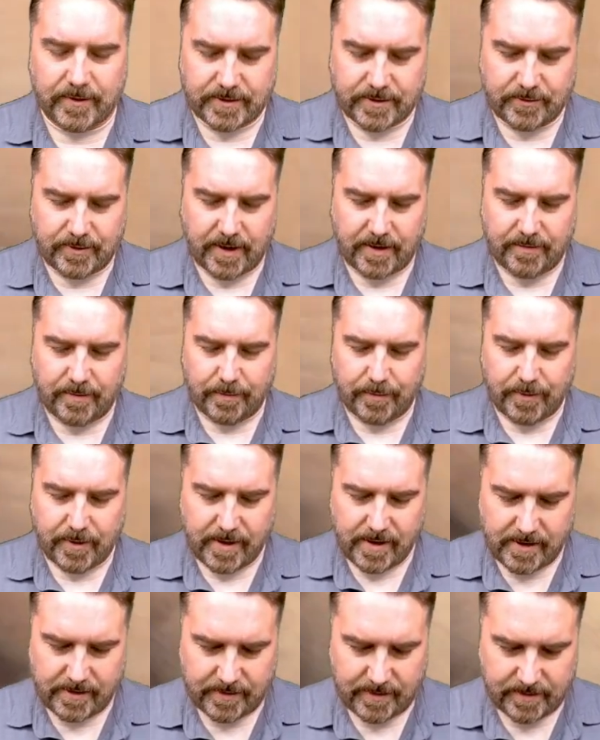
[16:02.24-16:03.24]
Craven
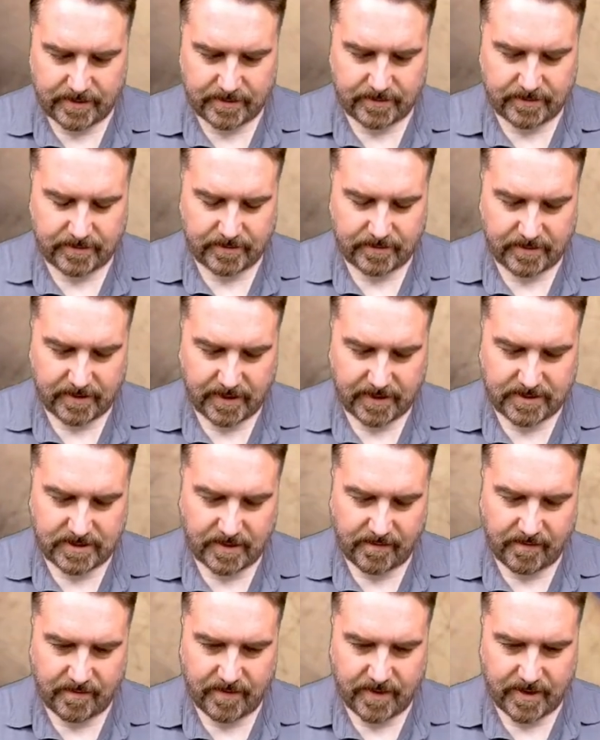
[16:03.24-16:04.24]
Brown, and it's a
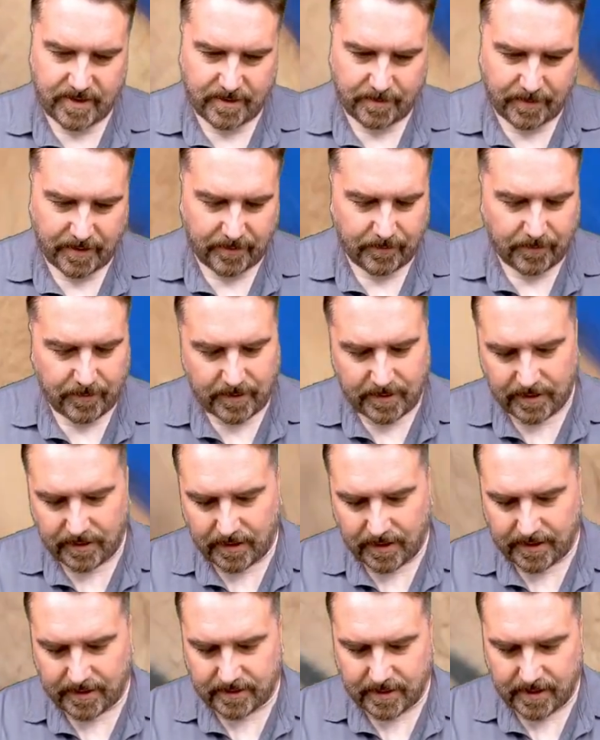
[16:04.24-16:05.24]
Venom. I really
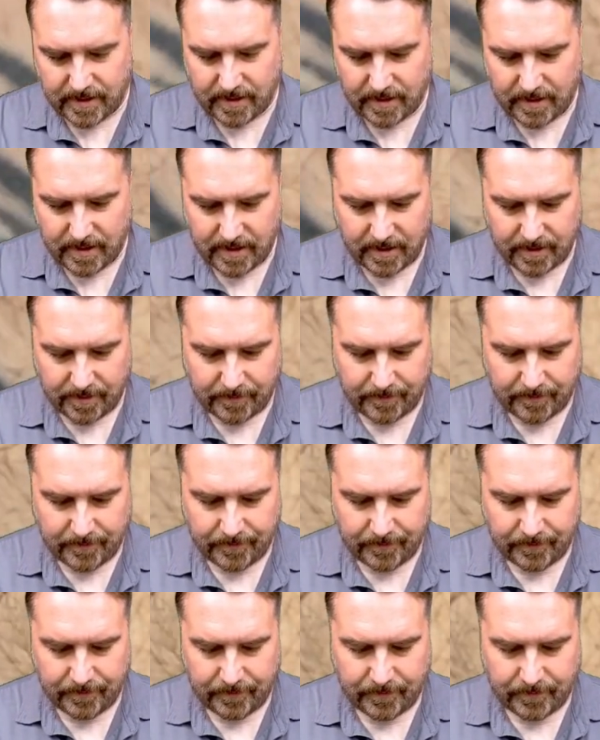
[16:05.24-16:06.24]
like that a lot.
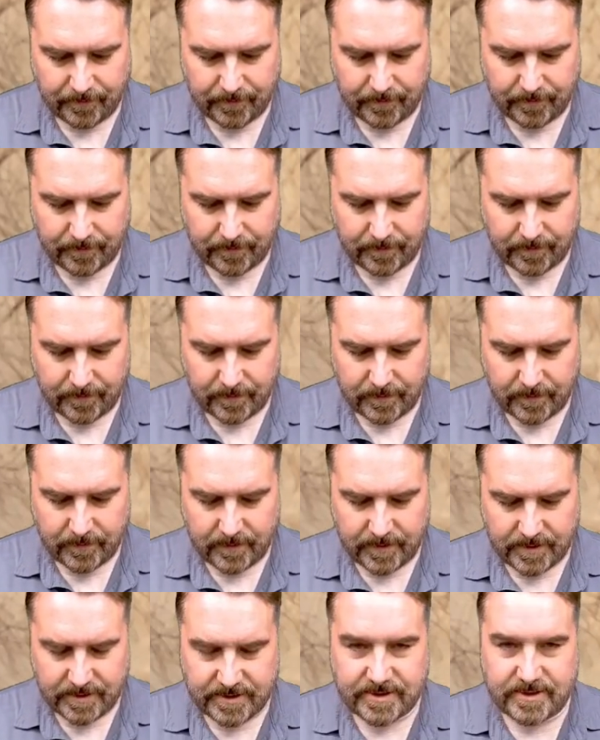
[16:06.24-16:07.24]

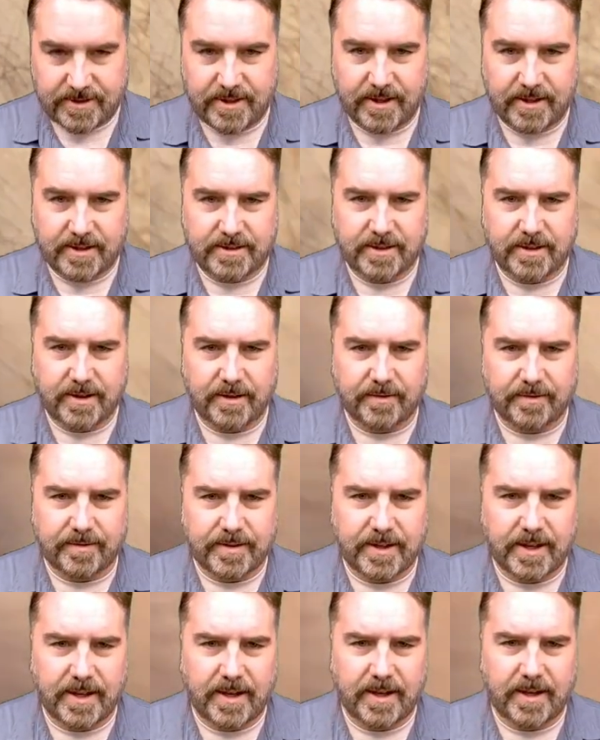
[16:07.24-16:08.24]
6 of
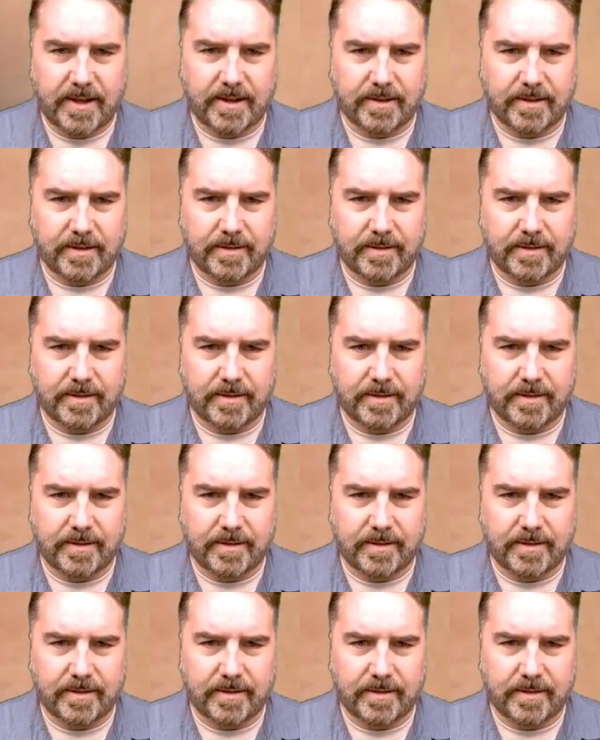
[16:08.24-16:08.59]
10.